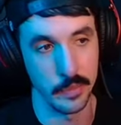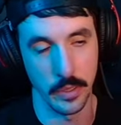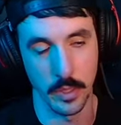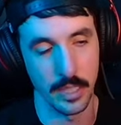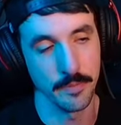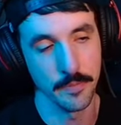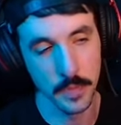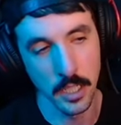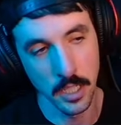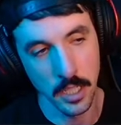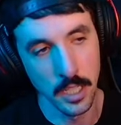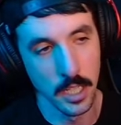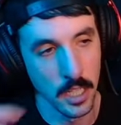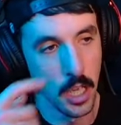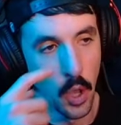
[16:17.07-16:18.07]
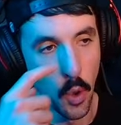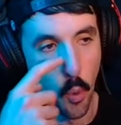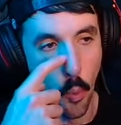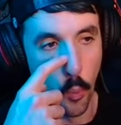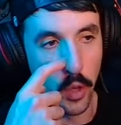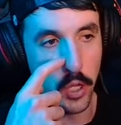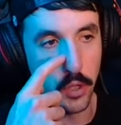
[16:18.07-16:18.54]
we,
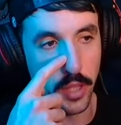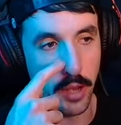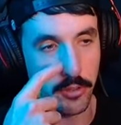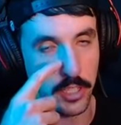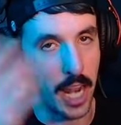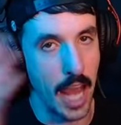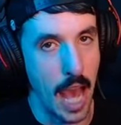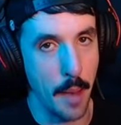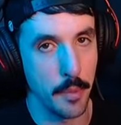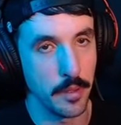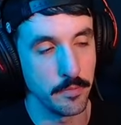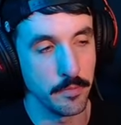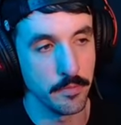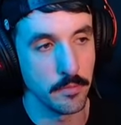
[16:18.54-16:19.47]
we knew that was going to happen.